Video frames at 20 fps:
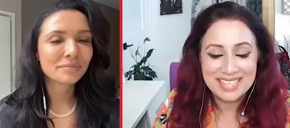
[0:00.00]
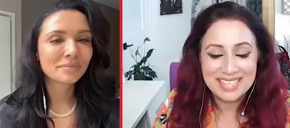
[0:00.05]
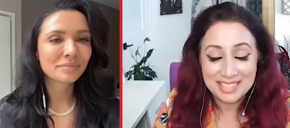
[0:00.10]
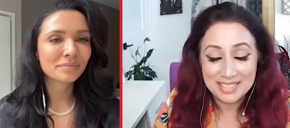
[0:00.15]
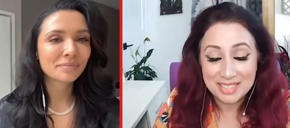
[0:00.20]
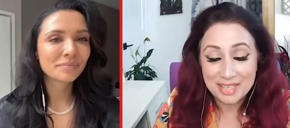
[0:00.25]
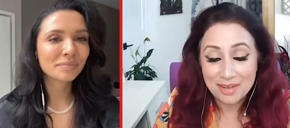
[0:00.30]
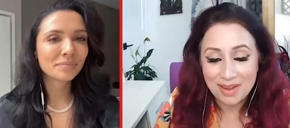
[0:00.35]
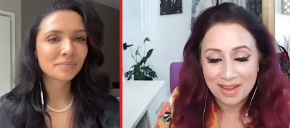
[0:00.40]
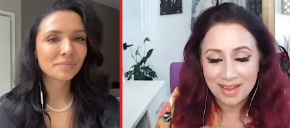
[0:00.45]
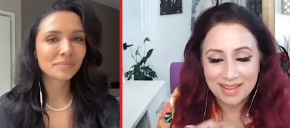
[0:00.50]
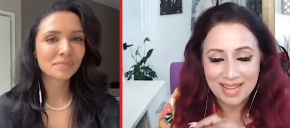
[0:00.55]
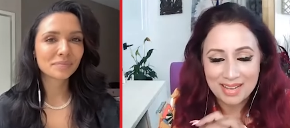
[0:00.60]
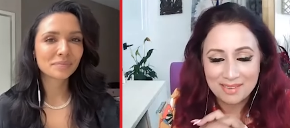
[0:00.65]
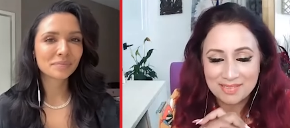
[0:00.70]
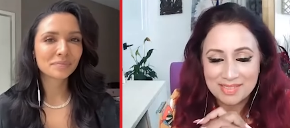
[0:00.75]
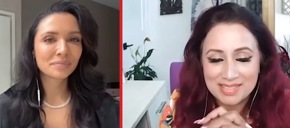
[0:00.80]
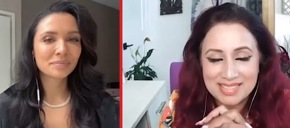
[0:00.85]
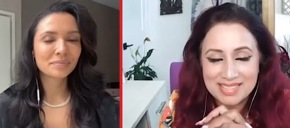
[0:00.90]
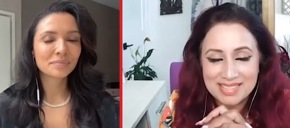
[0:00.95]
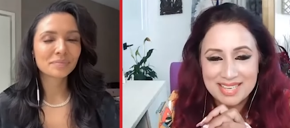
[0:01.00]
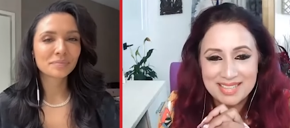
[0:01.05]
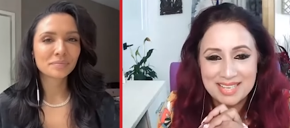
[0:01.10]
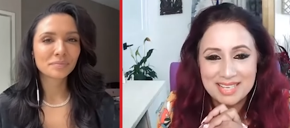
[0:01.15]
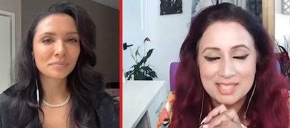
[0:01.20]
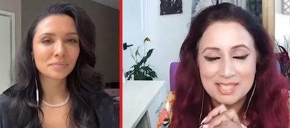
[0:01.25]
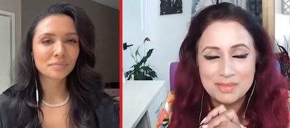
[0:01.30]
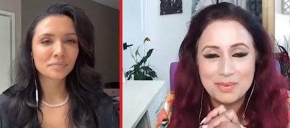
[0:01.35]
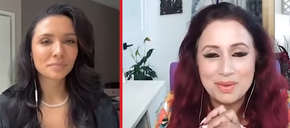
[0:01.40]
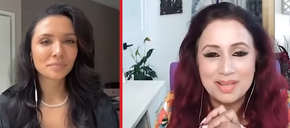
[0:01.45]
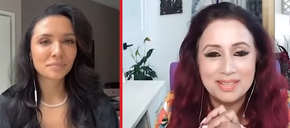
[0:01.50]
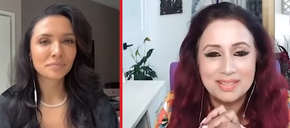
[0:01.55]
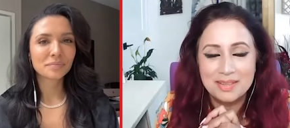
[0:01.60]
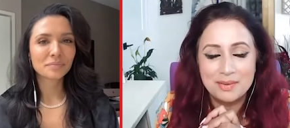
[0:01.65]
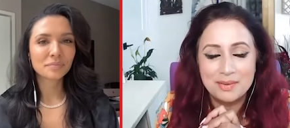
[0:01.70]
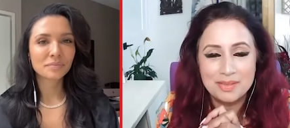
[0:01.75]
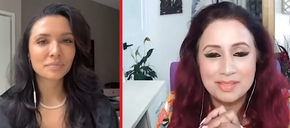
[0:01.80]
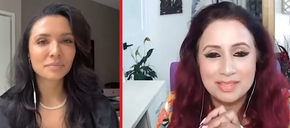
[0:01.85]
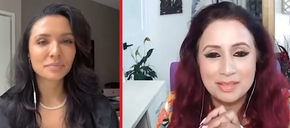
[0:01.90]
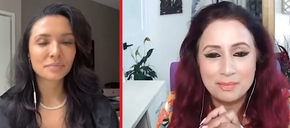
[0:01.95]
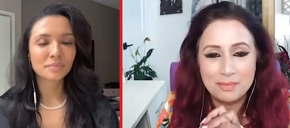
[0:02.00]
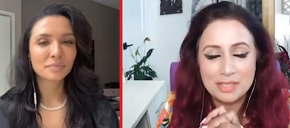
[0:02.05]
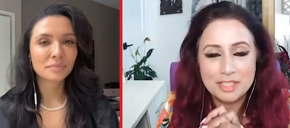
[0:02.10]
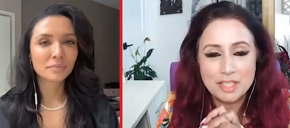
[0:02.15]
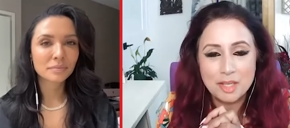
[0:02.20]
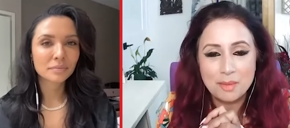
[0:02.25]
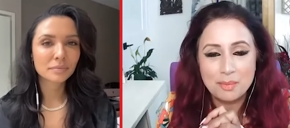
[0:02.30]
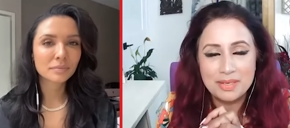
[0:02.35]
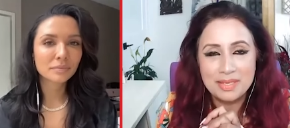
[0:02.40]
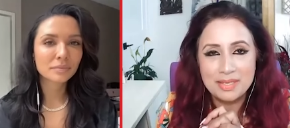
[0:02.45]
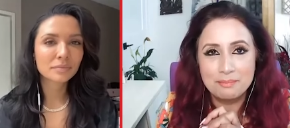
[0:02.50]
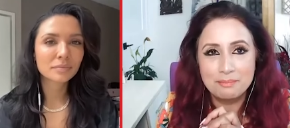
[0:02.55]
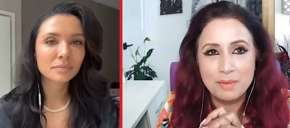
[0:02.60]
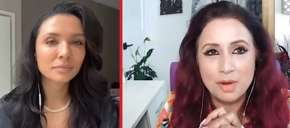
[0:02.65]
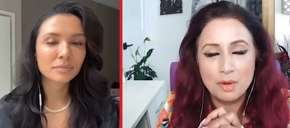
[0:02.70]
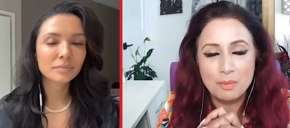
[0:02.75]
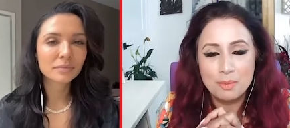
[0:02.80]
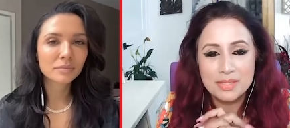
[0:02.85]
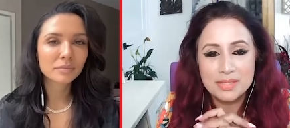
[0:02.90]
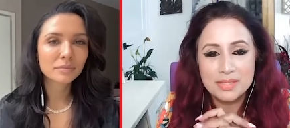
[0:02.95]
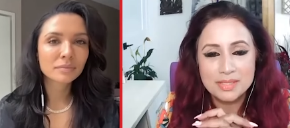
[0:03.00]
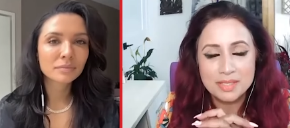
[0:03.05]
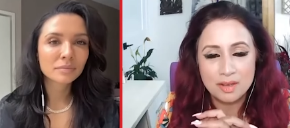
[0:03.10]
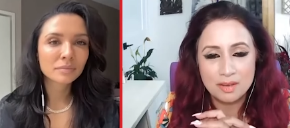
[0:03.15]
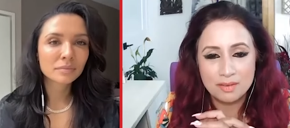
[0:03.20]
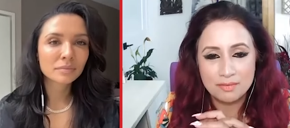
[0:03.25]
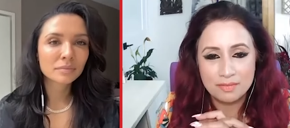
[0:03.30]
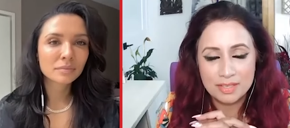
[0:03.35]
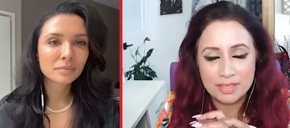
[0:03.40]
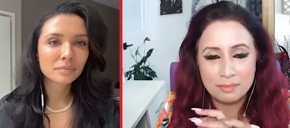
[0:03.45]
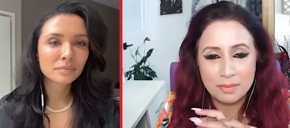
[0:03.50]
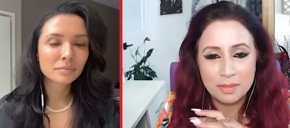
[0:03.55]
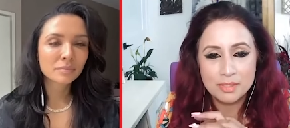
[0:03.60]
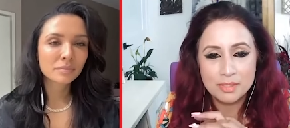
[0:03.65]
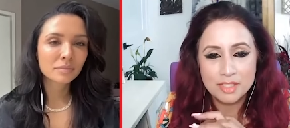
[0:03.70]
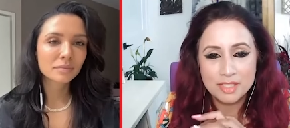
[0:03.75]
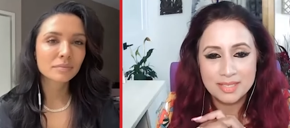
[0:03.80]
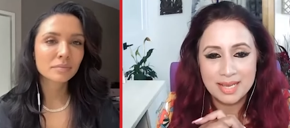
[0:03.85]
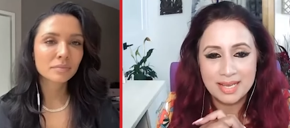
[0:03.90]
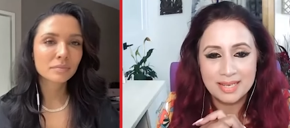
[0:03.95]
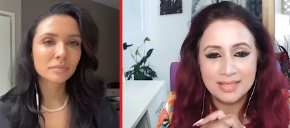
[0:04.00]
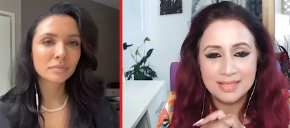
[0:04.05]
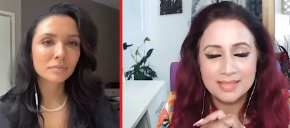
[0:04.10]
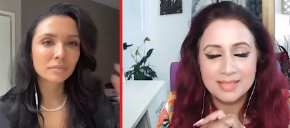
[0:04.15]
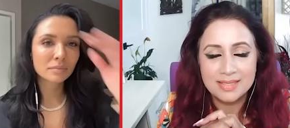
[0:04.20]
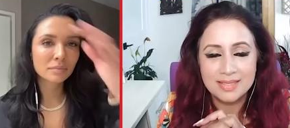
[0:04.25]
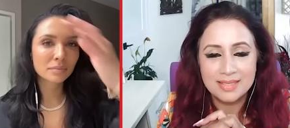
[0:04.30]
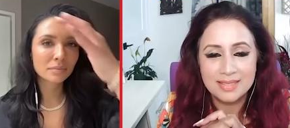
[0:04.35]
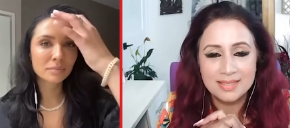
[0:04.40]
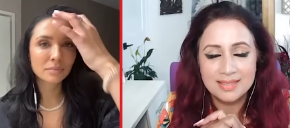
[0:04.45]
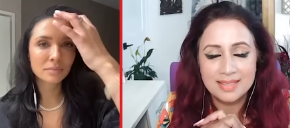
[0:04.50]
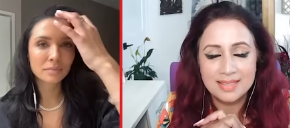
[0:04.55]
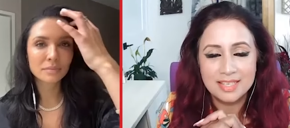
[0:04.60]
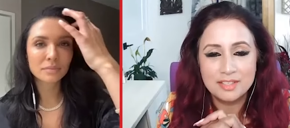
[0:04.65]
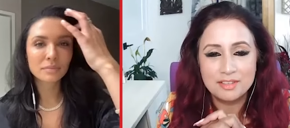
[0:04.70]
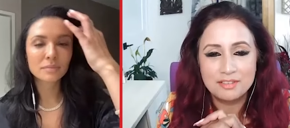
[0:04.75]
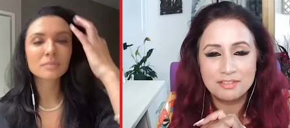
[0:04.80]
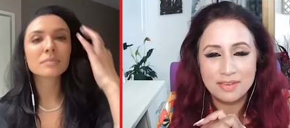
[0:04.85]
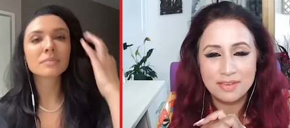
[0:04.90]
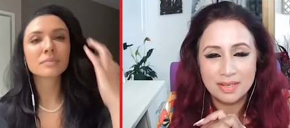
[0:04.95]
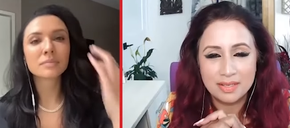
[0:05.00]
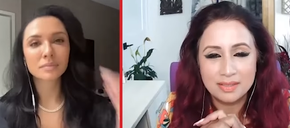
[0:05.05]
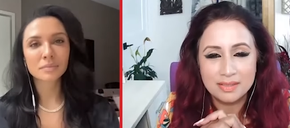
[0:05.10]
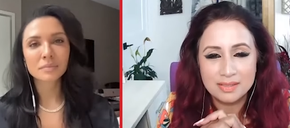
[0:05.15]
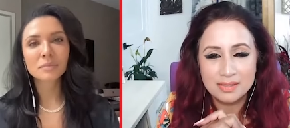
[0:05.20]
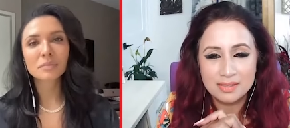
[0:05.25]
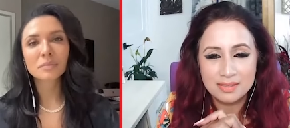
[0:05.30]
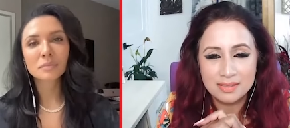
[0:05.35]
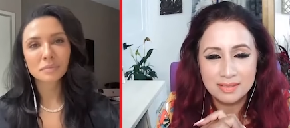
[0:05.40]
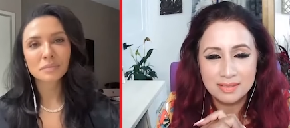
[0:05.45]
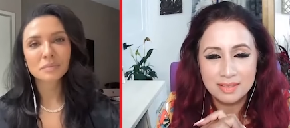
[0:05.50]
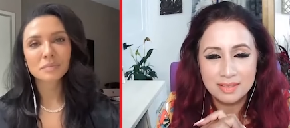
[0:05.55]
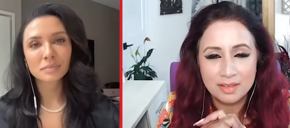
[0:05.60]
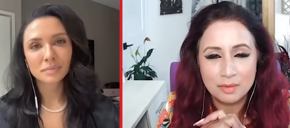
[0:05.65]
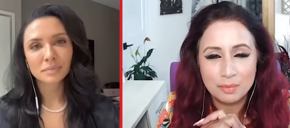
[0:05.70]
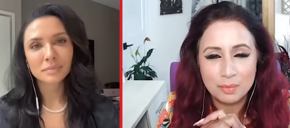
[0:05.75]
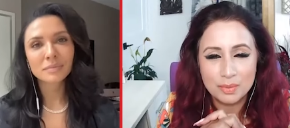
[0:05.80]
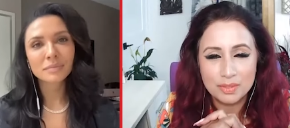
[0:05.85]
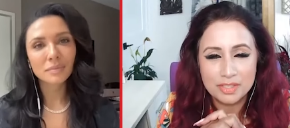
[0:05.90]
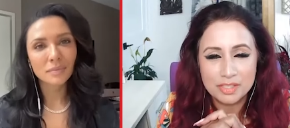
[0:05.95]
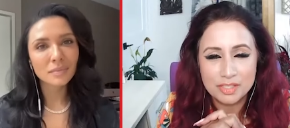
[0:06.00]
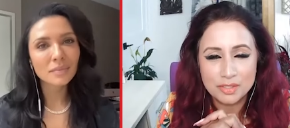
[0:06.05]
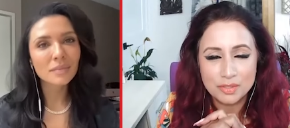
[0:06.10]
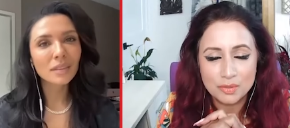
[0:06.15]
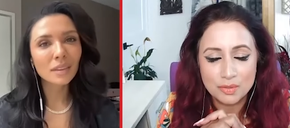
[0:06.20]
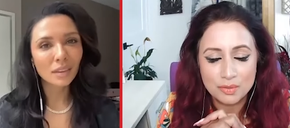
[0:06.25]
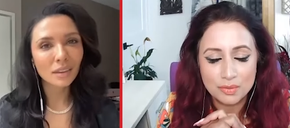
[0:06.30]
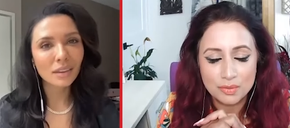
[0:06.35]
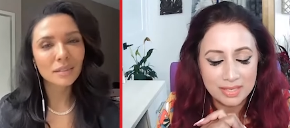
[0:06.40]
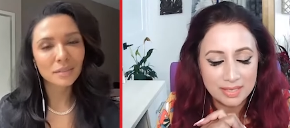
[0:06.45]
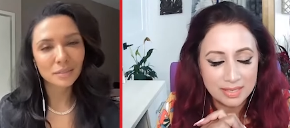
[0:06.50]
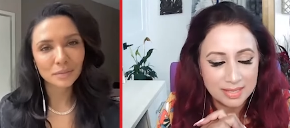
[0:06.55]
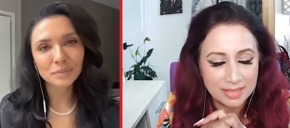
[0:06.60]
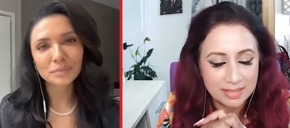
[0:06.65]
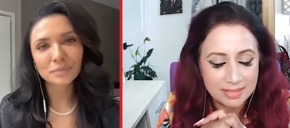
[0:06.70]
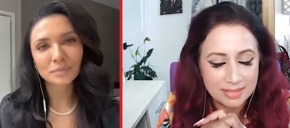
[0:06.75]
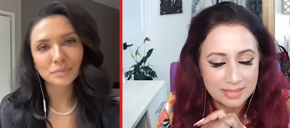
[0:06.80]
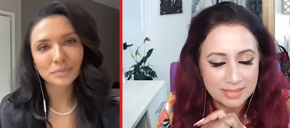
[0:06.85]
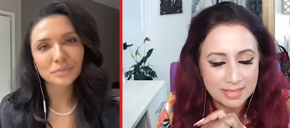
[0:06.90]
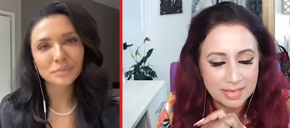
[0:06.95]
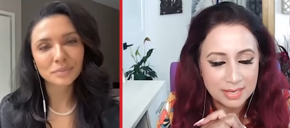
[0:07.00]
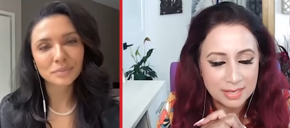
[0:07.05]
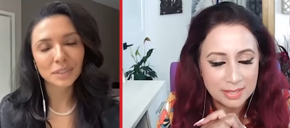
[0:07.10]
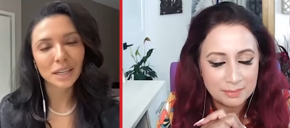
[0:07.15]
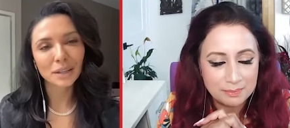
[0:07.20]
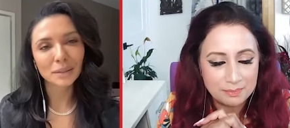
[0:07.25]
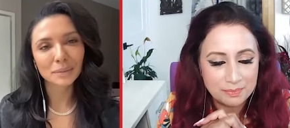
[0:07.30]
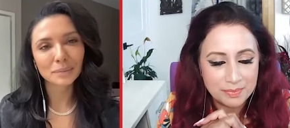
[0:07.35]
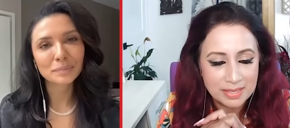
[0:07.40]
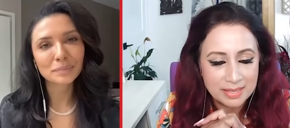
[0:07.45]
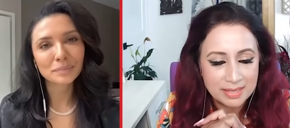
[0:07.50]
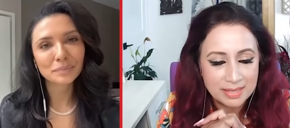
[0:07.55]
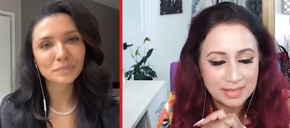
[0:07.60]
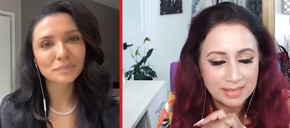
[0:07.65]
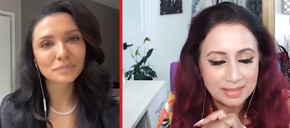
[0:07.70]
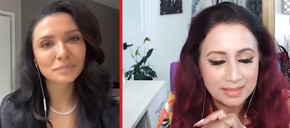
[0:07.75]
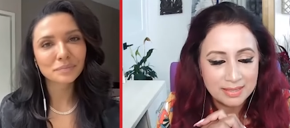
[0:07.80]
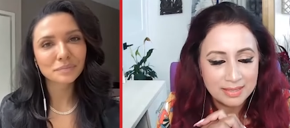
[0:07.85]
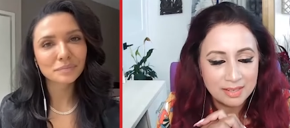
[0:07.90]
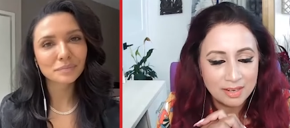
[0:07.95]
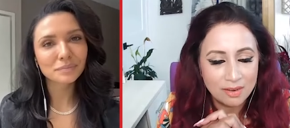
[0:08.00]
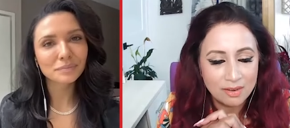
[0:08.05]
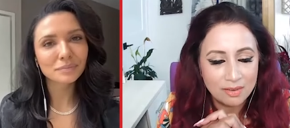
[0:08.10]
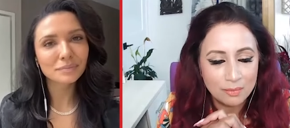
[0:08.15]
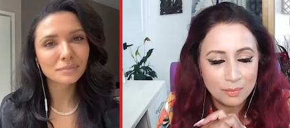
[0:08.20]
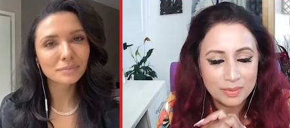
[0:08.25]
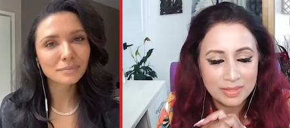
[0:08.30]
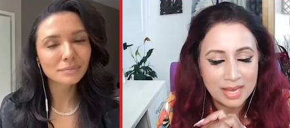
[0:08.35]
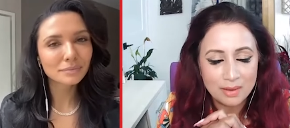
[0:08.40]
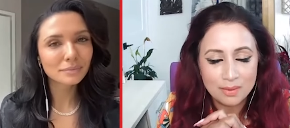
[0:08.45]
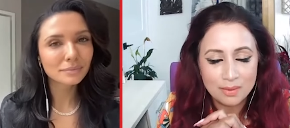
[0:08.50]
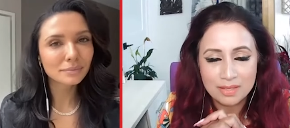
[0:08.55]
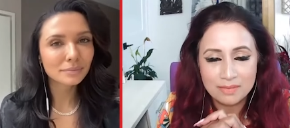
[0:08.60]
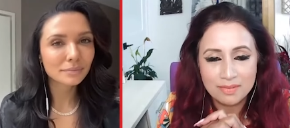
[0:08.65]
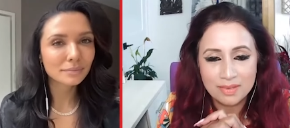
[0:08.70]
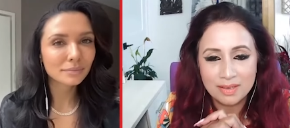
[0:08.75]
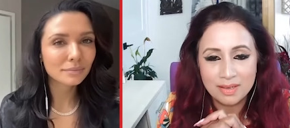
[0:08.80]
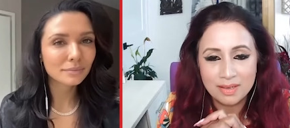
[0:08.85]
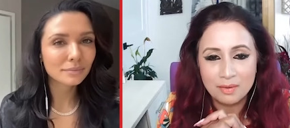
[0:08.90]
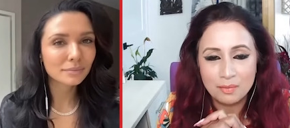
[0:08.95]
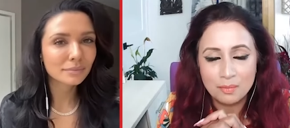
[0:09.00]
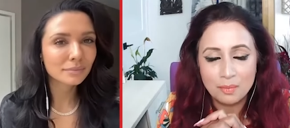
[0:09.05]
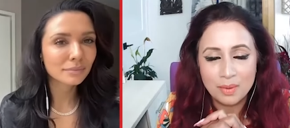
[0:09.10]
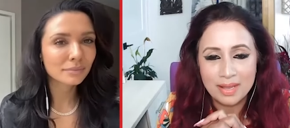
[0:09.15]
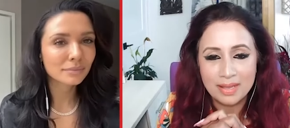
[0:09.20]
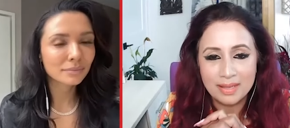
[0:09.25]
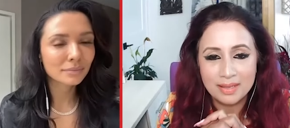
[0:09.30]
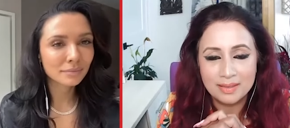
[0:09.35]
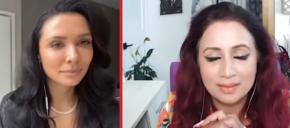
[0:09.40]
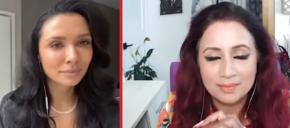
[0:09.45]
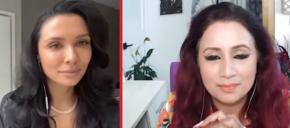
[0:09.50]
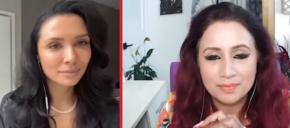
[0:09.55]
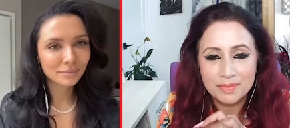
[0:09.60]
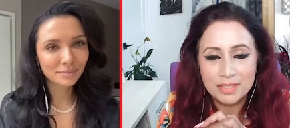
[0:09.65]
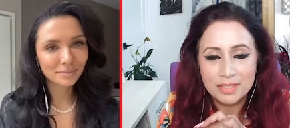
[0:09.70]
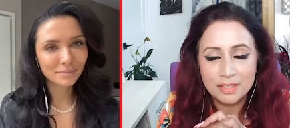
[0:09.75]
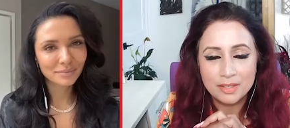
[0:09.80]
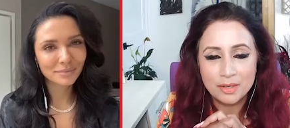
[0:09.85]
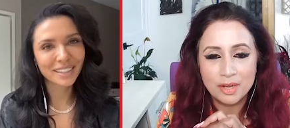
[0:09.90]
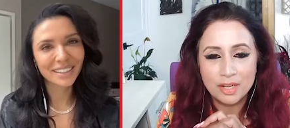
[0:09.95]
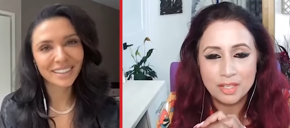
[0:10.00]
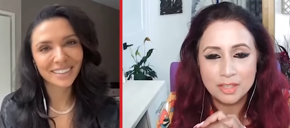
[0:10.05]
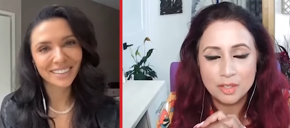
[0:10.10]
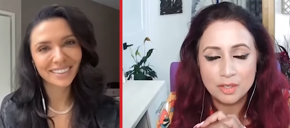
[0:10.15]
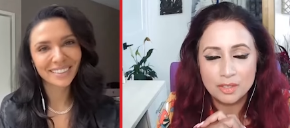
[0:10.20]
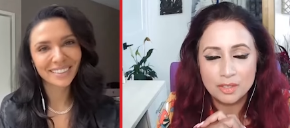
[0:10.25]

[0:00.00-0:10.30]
Speaker 1: You know, I have to say that as well. There, there, were so many moments of emotionality that you felt, you know, with the story. And, um, yeah. you know, without giving away you know a lot